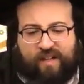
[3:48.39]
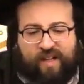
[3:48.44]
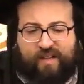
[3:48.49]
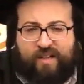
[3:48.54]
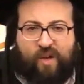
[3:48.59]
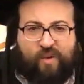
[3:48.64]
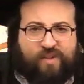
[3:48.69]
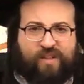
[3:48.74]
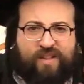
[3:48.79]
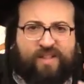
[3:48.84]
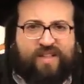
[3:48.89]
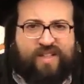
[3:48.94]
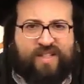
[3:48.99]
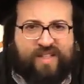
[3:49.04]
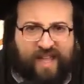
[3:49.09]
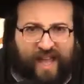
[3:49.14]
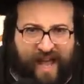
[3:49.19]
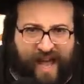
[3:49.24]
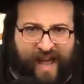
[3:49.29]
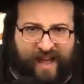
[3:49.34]
don't
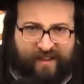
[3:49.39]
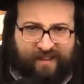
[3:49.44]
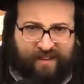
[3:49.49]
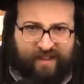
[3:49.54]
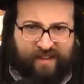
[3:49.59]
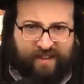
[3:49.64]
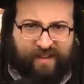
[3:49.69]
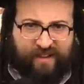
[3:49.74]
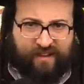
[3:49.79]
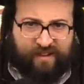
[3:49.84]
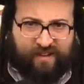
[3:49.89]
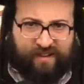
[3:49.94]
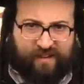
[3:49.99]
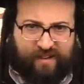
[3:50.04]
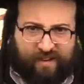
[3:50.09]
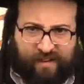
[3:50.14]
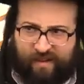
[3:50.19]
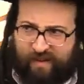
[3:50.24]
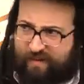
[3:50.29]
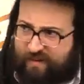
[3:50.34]
understand
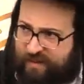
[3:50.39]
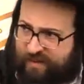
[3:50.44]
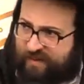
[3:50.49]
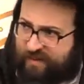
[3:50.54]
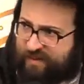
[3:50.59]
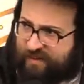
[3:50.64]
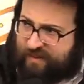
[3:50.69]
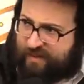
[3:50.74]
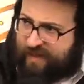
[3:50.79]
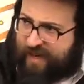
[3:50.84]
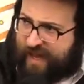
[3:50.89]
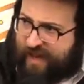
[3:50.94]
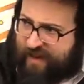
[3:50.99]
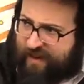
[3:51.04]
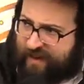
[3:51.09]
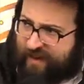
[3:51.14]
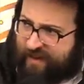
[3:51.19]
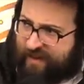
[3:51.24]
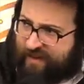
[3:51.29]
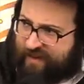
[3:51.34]

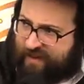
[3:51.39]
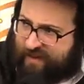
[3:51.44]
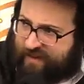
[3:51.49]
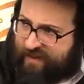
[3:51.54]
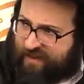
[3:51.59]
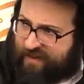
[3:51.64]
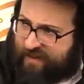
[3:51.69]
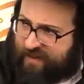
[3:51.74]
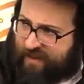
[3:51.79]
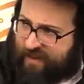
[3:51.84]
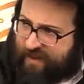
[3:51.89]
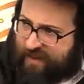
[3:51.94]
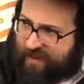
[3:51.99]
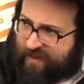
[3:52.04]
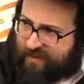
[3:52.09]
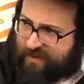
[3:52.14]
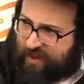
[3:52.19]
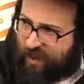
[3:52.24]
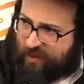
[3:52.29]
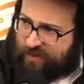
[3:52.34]
learning,
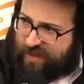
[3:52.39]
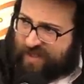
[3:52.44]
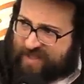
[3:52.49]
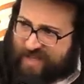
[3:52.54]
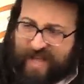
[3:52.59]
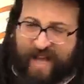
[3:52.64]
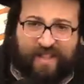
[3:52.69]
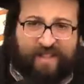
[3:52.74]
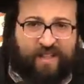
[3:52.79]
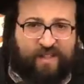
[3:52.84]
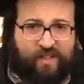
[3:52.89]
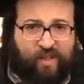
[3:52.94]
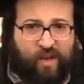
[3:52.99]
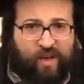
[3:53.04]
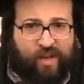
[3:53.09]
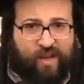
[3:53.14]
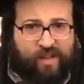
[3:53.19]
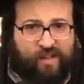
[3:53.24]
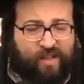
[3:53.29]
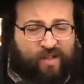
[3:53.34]
don't understand the
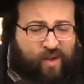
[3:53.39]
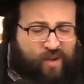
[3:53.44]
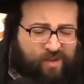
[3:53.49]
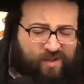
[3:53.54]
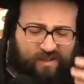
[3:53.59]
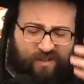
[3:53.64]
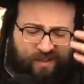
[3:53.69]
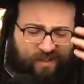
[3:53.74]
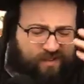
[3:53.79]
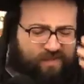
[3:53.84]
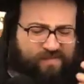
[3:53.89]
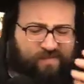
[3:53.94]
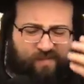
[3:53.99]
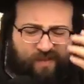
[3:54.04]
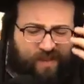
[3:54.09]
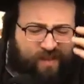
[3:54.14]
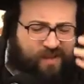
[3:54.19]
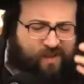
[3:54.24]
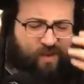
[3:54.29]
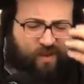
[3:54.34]
Torah, they don't
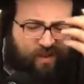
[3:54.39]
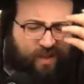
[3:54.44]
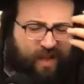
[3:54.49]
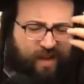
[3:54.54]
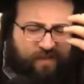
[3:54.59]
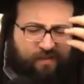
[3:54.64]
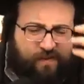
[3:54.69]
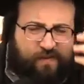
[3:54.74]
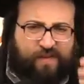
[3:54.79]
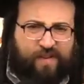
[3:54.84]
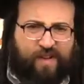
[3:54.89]
have